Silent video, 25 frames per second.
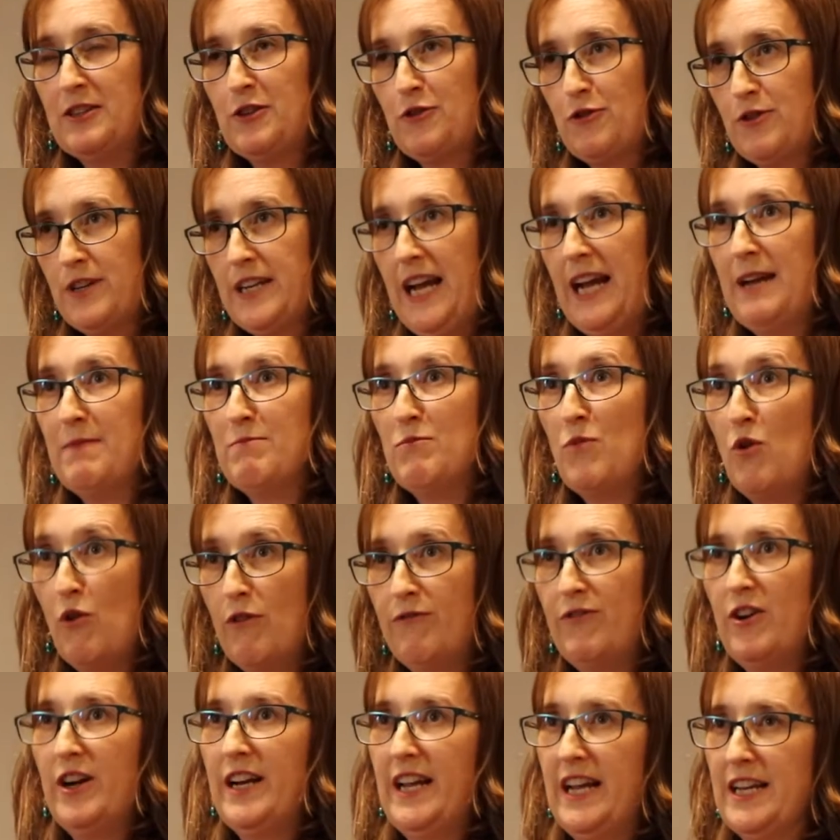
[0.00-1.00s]
create
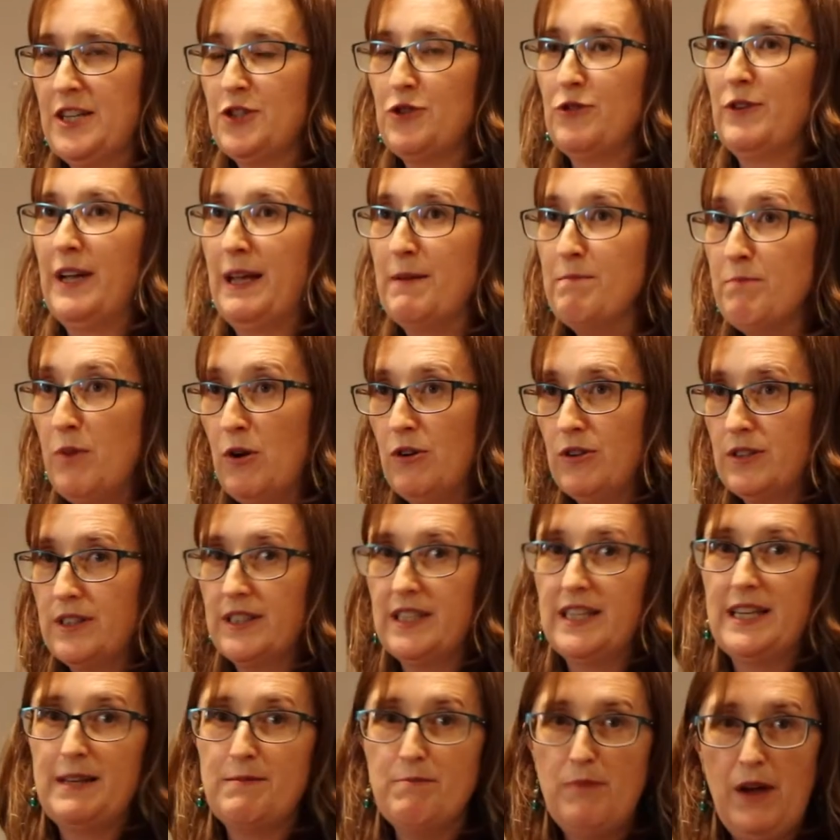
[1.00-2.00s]
more financial
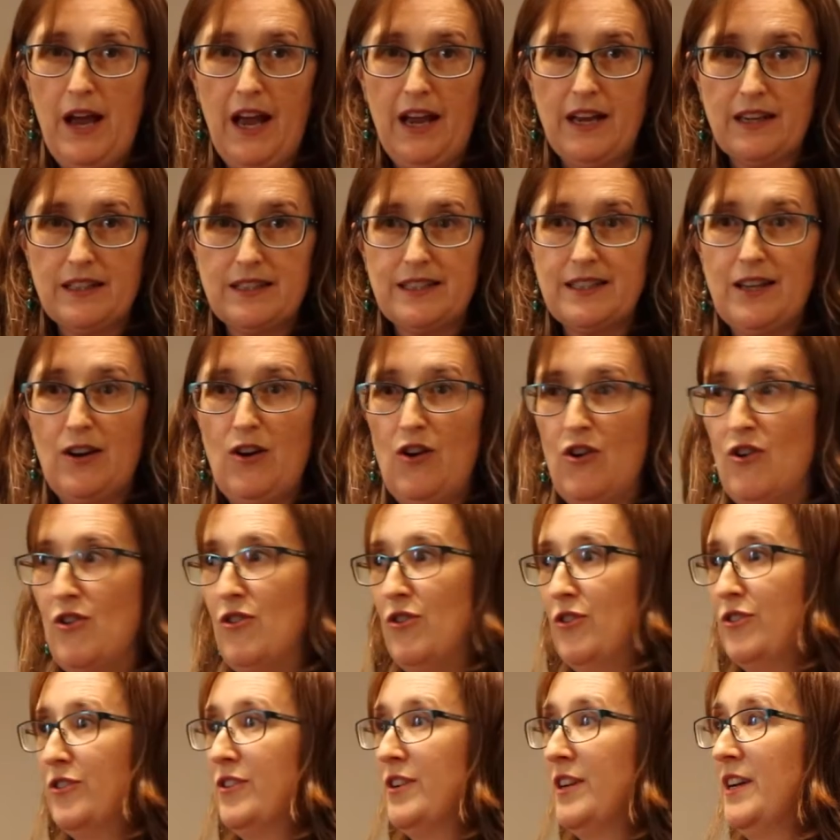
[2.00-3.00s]
impost and impacts
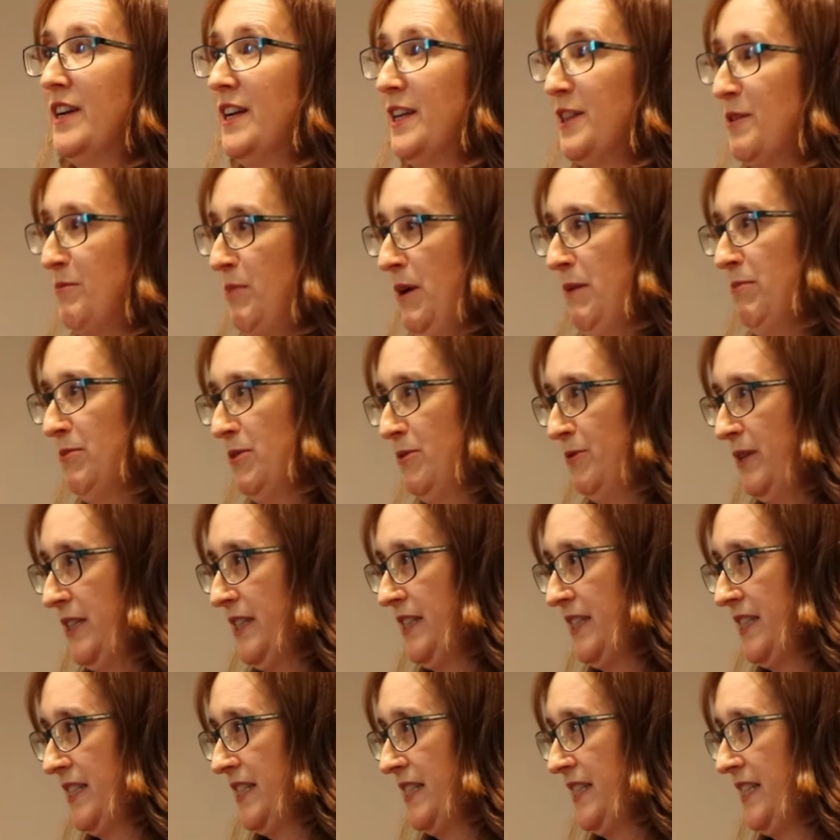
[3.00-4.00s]
on the people of
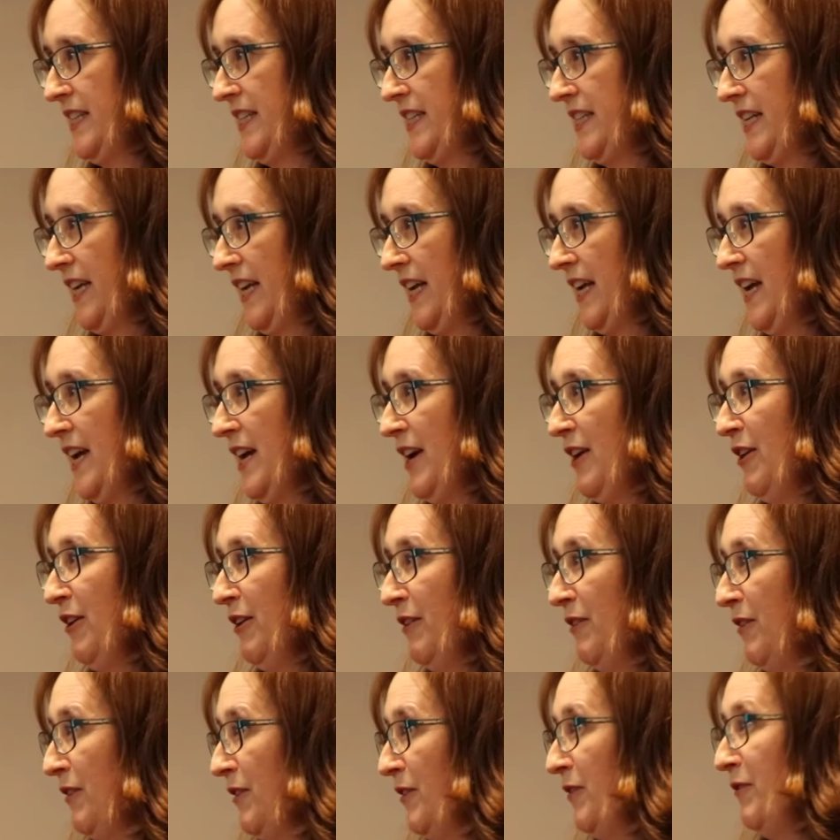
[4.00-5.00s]
Western Sydney.
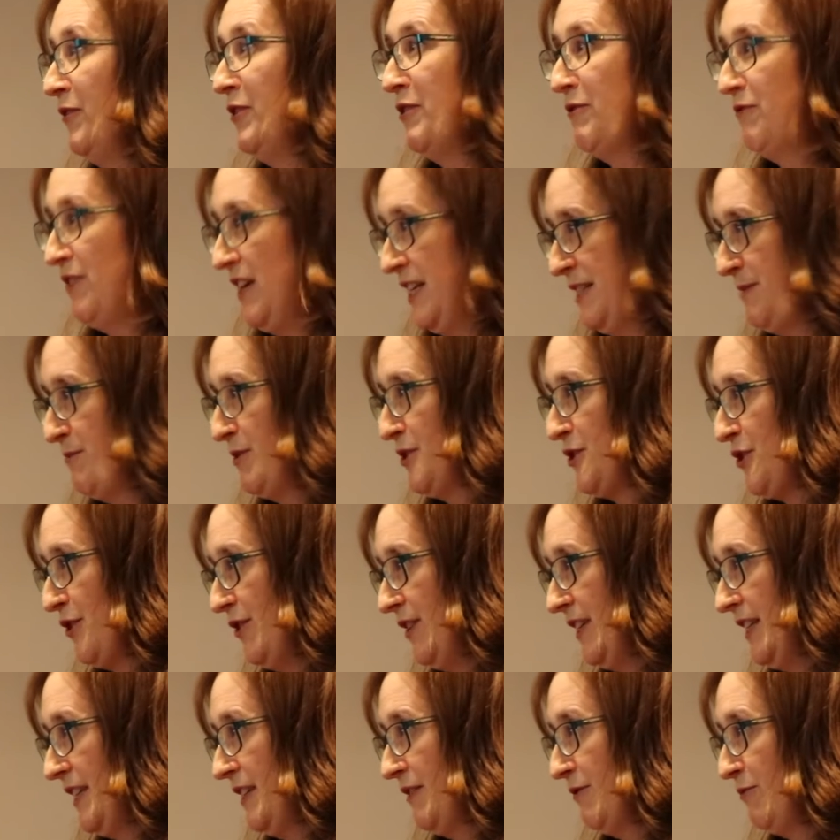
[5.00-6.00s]
The vast
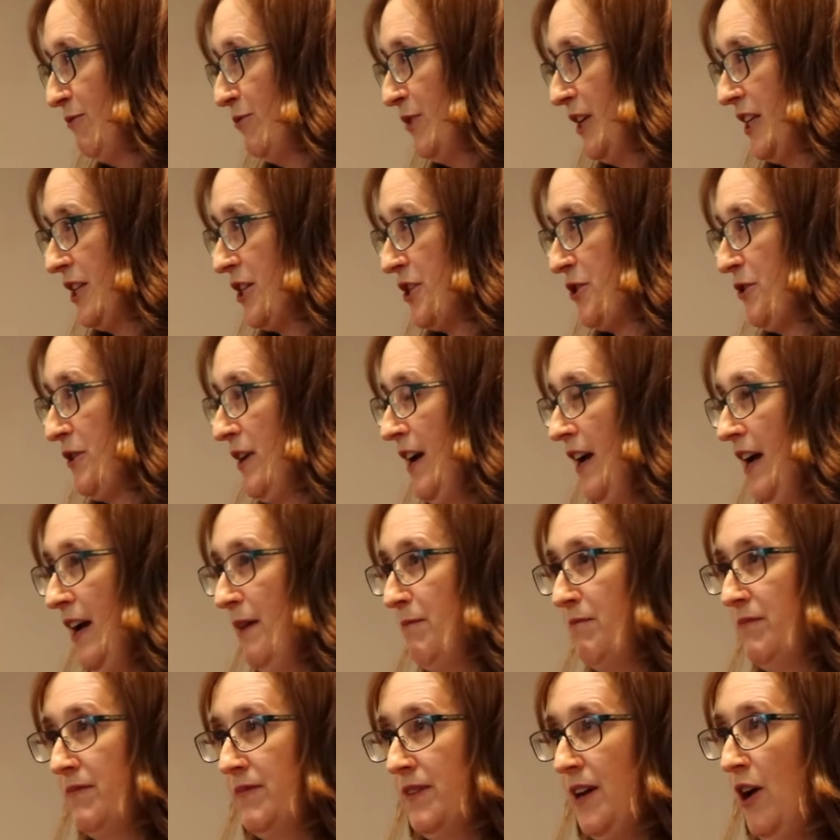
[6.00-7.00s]
majority of which,
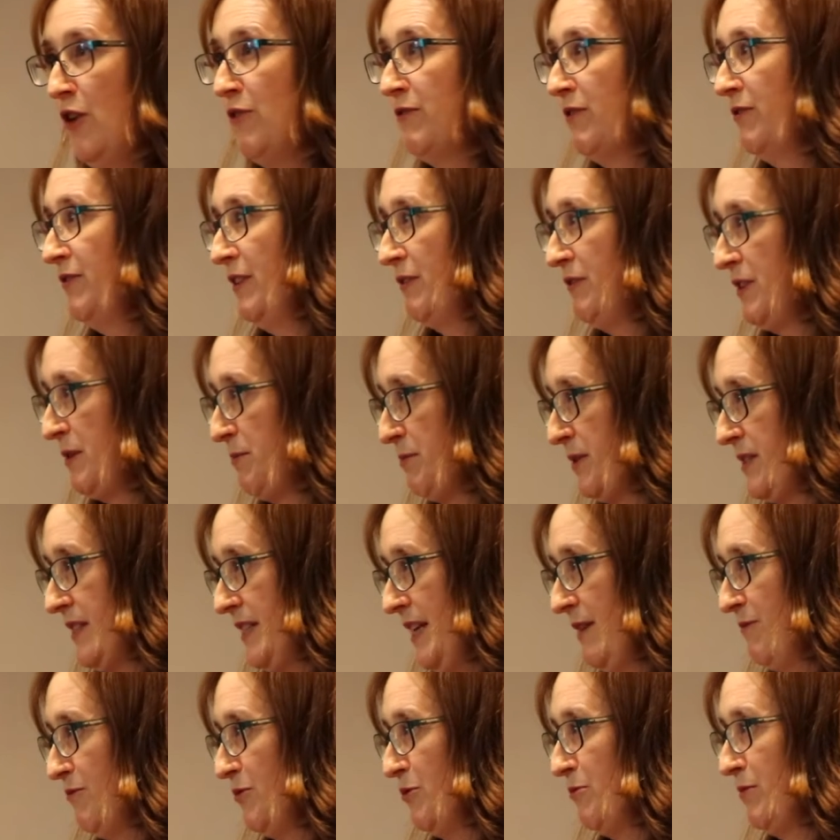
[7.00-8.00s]
over
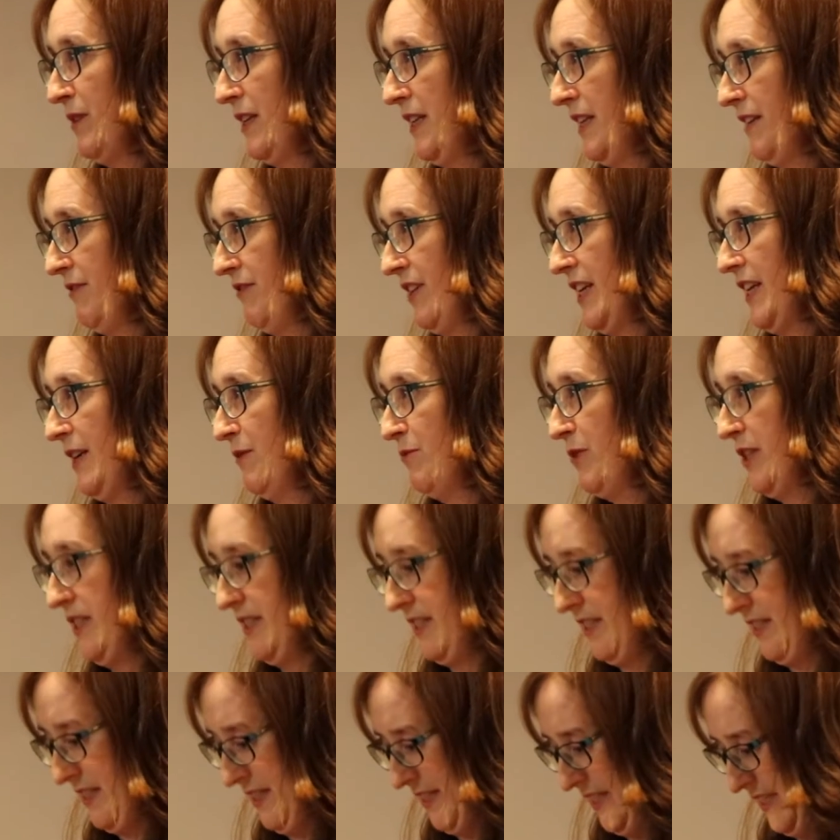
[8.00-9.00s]
50%, will be living in
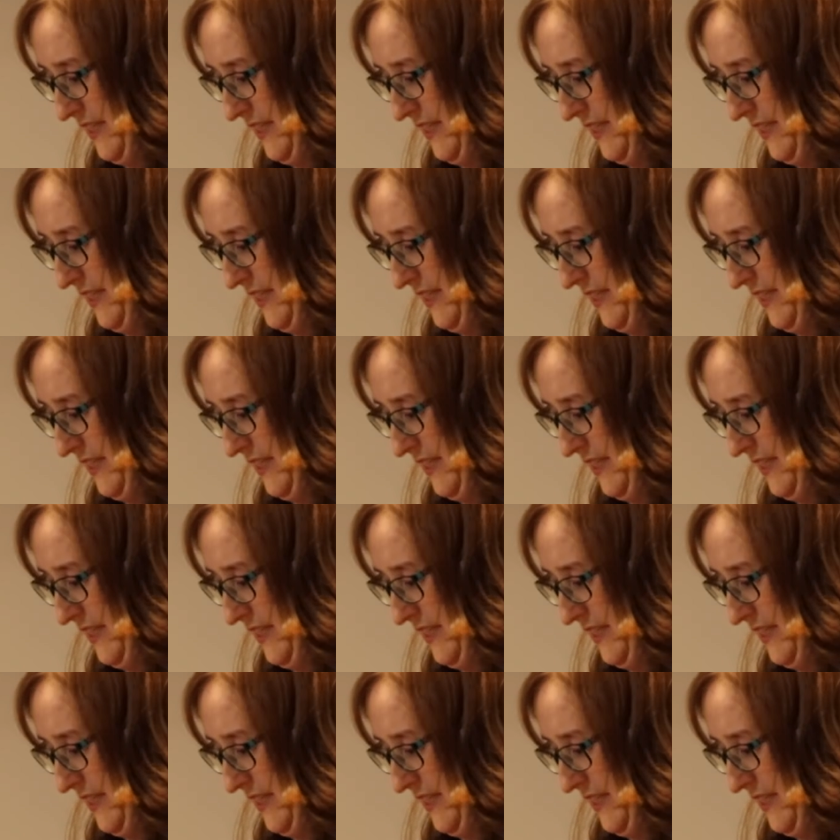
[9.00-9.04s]
Western